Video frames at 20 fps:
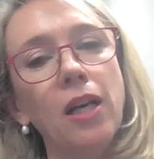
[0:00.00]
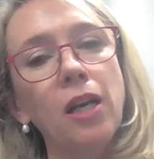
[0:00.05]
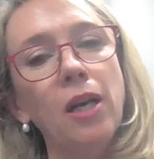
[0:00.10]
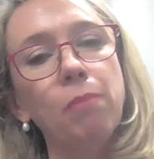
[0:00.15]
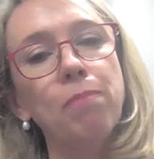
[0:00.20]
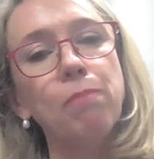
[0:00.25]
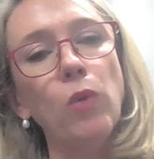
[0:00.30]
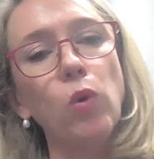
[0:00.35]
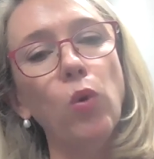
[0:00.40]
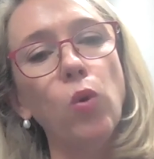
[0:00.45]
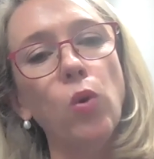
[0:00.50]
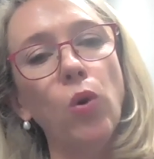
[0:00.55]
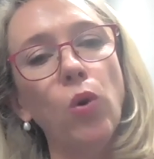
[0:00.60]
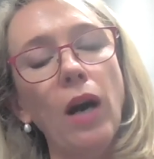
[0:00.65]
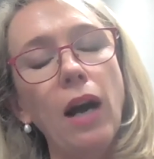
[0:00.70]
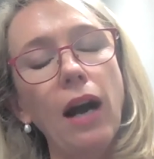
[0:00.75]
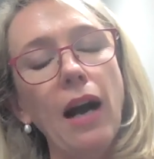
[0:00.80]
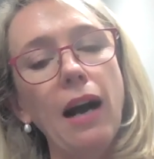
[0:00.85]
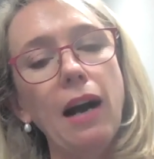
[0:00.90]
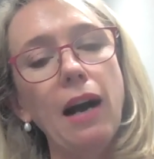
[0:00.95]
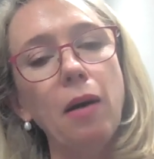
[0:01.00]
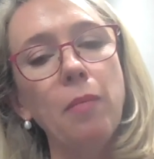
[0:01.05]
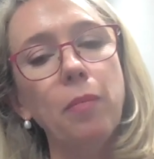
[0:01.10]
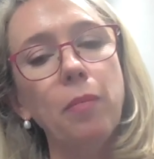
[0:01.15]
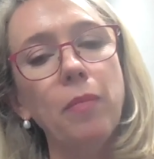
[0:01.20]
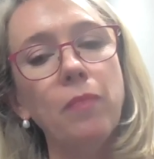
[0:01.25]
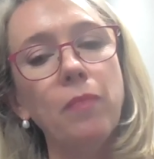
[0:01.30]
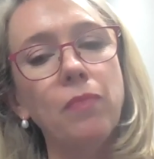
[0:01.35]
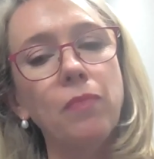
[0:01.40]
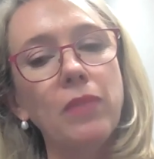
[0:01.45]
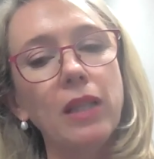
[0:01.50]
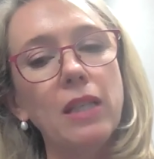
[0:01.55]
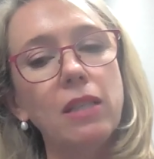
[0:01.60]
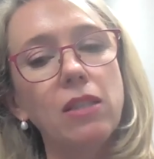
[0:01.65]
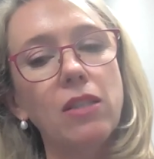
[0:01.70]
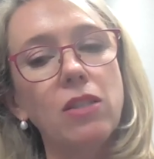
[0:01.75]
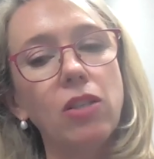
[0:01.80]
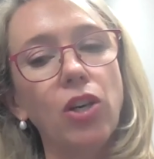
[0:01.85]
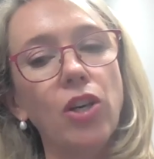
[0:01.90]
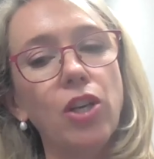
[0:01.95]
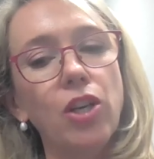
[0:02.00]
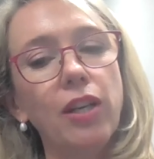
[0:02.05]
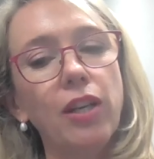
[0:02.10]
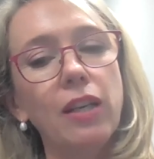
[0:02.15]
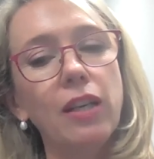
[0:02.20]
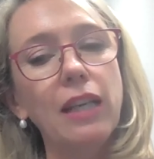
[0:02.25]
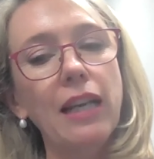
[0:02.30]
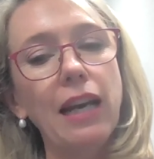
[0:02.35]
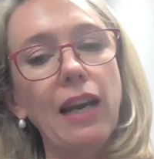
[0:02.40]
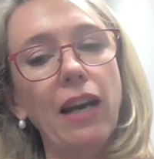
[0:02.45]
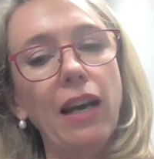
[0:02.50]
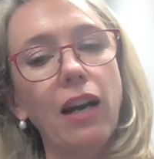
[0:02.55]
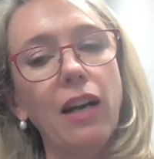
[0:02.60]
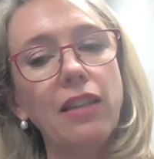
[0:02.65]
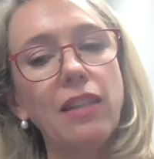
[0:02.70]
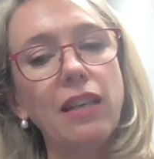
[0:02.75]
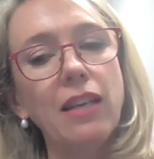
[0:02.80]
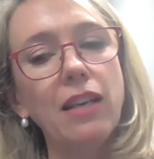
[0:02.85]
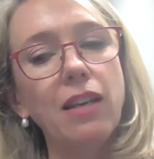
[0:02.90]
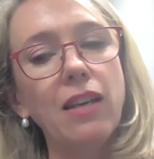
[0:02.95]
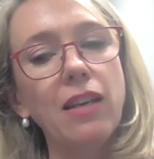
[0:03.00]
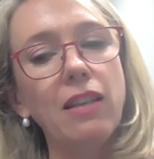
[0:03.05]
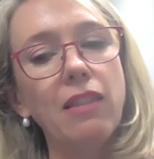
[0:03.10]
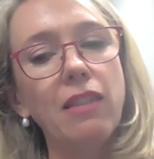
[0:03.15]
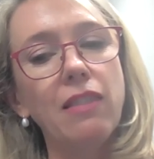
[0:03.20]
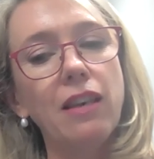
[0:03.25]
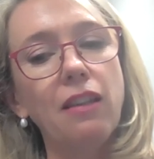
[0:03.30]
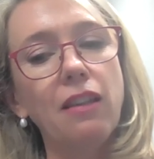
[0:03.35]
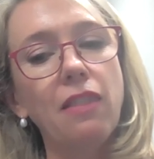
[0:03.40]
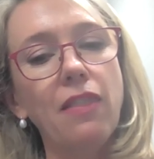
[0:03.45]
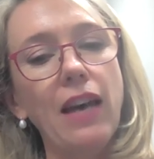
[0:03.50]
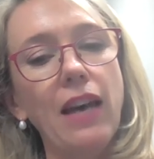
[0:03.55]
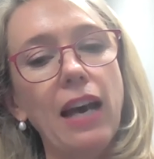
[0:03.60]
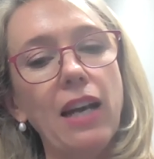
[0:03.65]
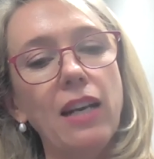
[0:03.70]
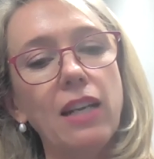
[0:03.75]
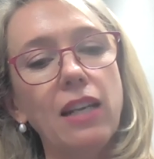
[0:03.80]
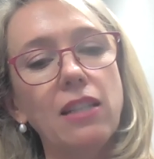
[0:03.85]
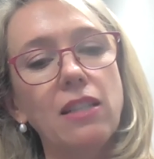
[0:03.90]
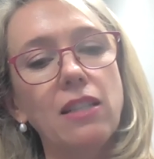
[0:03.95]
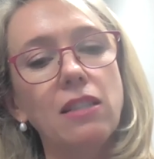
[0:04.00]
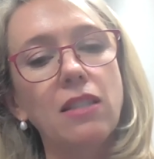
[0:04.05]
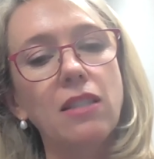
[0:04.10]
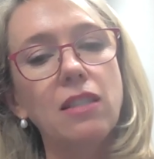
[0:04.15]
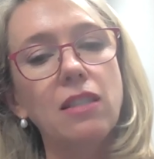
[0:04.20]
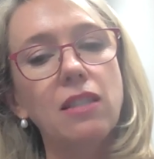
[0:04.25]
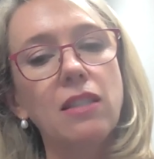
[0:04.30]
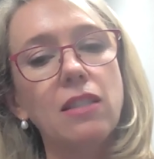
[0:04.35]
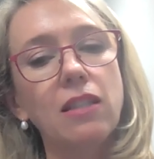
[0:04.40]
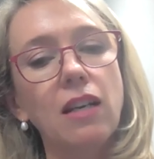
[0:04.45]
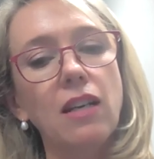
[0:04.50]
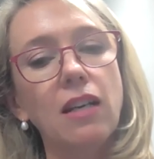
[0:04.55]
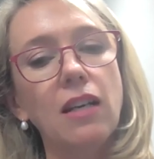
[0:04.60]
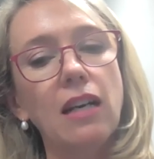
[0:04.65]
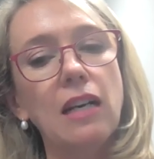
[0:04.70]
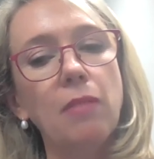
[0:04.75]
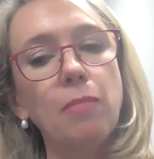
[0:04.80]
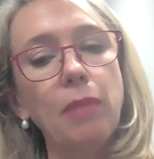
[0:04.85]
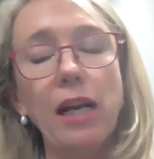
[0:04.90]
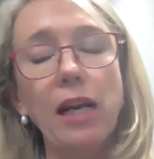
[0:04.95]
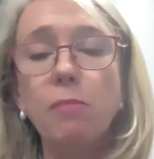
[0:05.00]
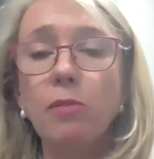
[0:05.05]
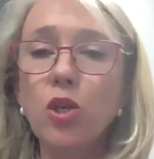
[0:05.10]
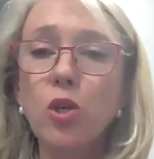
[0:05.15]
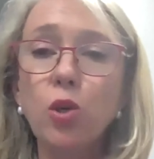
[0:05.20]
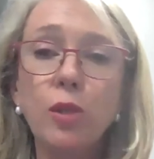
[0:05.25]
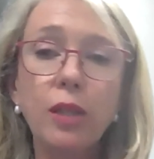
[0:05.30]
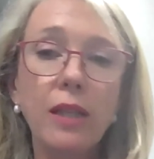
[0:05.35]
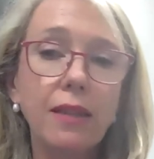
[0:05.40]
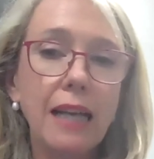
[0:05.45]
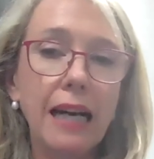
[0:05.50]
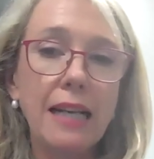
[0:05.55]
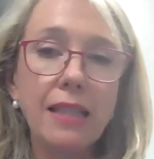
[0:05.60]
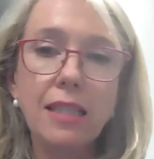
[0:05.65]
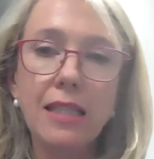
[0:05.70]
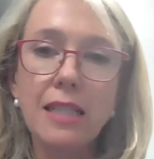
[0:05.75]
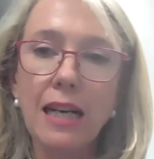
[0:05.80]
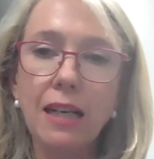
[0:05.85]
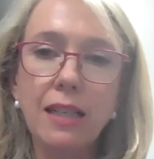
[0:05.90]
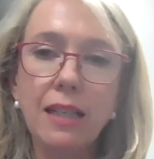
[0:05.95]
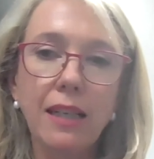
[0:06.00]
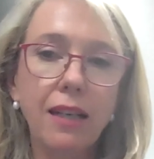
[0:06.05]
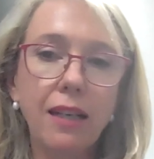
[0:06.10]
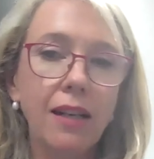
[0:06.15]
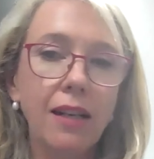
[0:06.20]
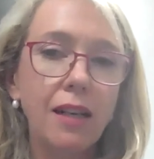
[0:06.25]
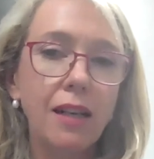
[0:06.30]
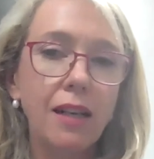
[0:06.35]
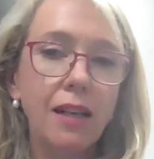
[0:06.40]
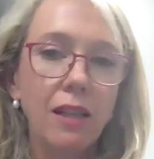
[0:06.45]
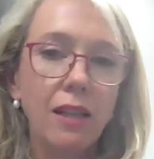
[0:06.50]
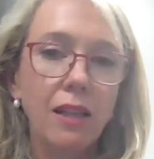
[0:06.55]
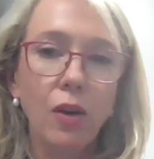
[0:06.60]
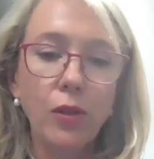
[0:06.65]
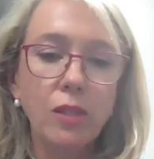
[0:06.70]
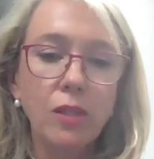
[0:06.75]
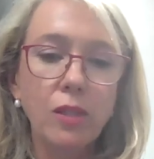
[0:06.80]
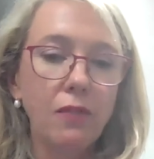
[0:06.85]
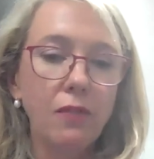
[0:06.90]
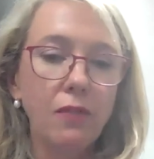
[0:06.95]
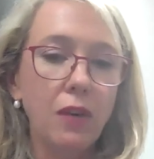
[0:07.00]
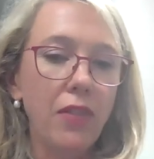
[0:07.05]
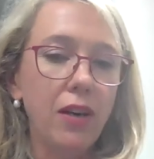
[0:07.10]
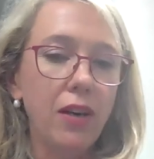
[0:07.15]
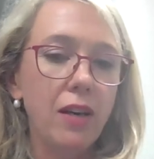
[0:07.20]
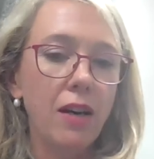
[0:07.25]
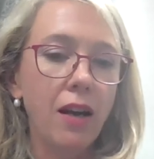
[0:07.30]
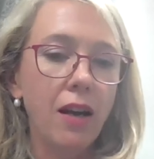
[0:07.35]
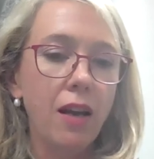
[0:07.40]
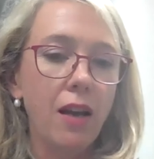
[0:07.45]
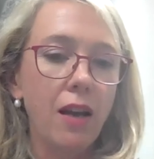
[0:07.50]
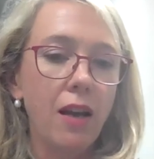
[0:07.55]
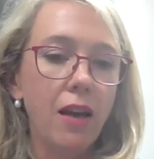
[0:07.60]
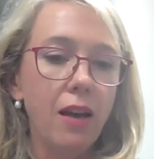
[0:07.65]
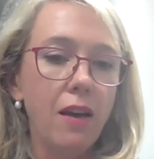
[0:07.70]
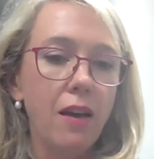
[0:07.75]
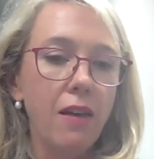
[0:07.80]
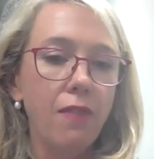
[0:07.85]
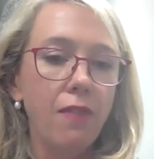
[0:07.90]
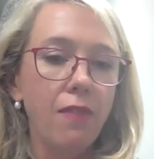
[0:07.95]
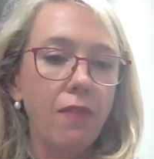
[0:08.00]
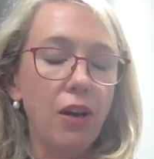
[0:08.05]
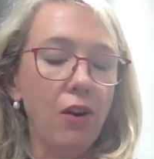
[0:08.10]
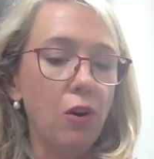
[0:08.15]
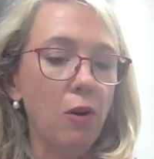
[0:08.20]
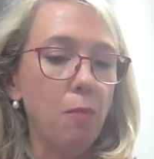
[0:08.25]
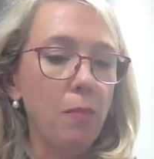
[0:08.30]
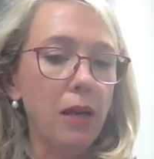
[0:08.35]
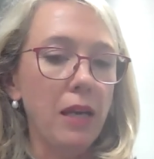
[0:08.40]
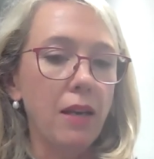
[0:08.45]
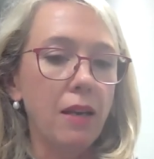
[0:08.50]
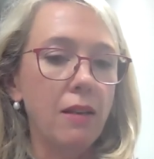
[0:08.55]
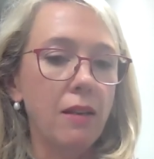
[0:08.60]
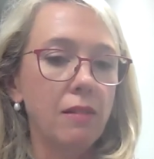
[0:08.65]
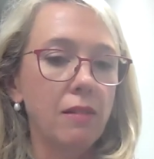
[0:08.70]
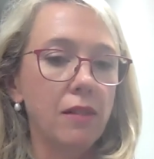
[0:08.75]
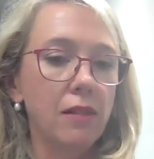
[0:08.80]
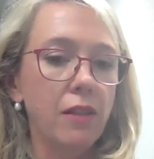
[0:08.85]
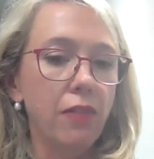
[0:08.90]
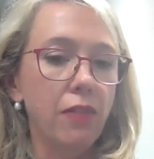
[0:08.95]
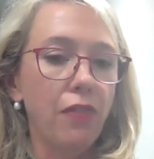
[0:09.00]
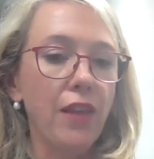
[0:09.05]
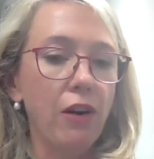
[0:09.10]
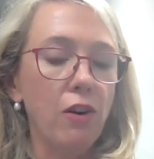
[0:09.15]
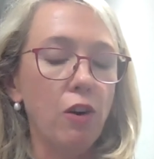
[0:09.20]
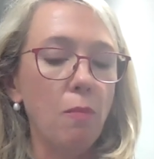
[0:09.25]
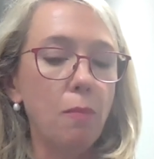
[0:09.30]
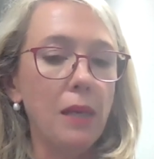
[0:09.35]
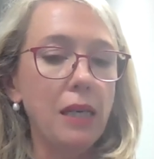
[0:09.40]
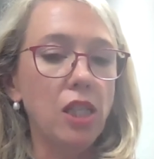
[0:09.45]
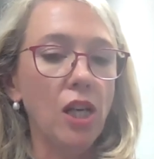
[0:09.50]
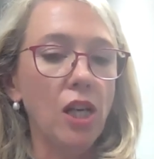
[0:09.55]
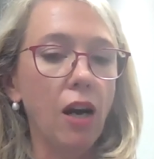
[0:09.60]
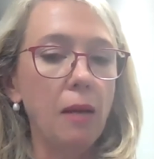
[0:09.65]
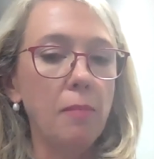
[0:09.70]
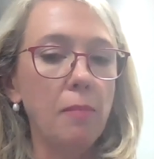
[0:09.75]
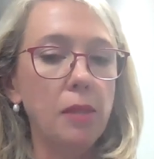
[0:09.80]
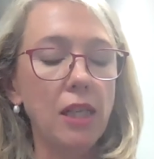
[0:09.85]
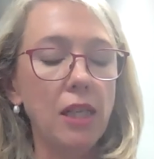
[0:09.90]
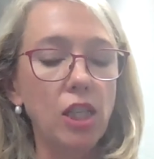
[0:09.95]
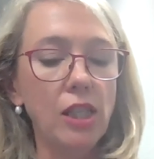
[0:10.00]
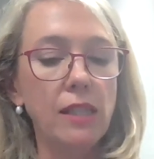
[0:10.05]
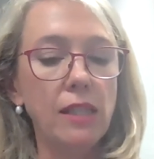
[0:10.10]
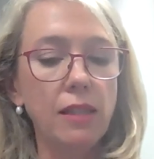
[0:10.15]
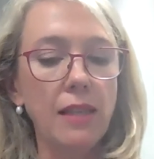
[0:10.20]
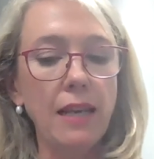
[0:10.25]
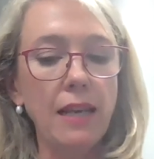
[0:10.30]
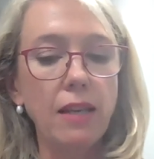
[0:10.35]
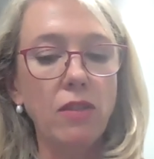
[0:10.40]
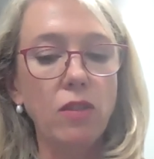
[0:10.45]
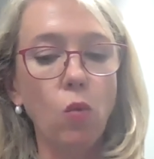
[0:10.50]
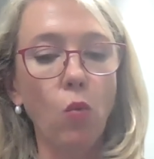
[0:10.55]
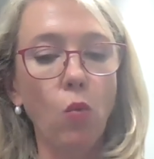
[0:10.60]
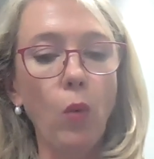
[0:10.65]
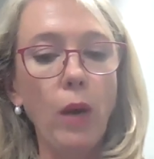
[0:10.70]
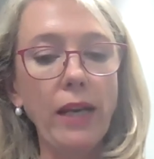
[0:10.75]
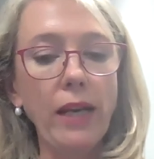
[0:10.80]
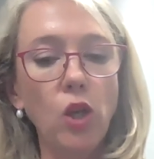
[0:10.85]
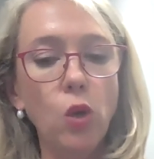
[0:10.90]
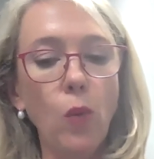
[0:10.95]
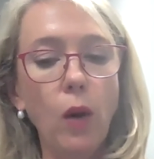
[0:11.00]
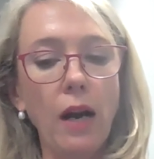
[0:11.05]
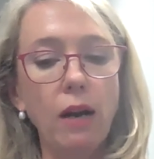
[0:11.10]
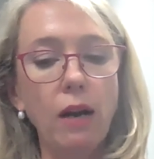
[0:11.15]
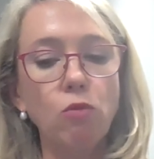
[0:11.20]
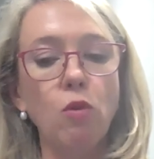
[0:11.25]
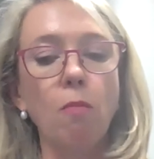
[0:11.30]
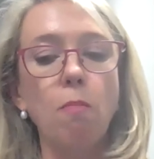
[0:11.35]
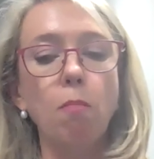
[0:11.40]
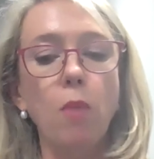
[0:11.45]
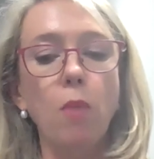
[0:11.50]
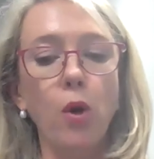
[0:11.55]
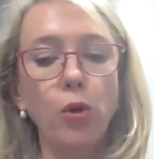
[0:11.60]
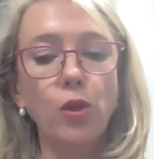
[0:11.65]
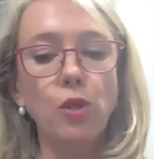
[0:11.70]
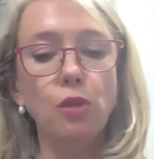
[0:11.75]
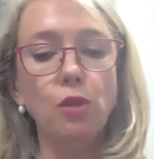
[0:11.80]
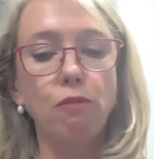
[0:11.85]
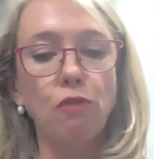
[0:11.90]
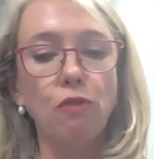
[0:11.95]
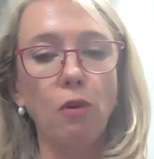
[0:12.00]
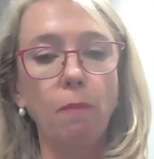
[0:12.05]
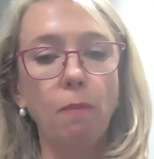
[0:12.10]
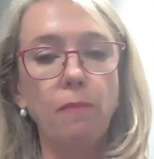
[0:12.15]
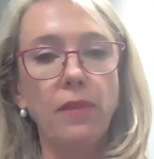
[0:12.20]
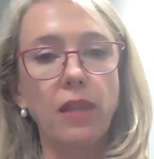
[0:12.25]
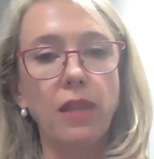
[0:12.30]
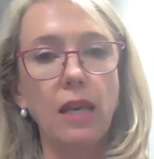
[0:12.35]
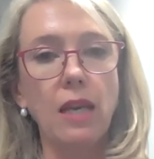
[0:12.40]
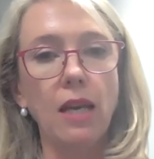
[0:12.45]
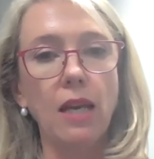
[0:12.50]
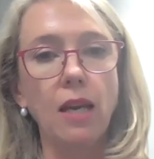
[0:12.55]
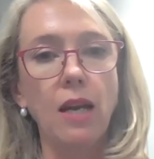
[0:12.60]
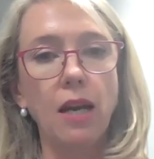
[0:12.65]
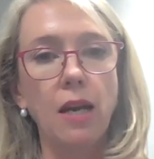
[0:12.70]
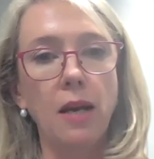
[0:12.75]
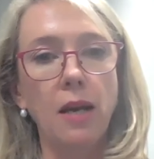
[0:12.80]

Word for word: yep. more. Um, so, yeah, I think that that is, um, and I'm sure that that's done in loads of other therapy therapy types. I just think that when you are remote from the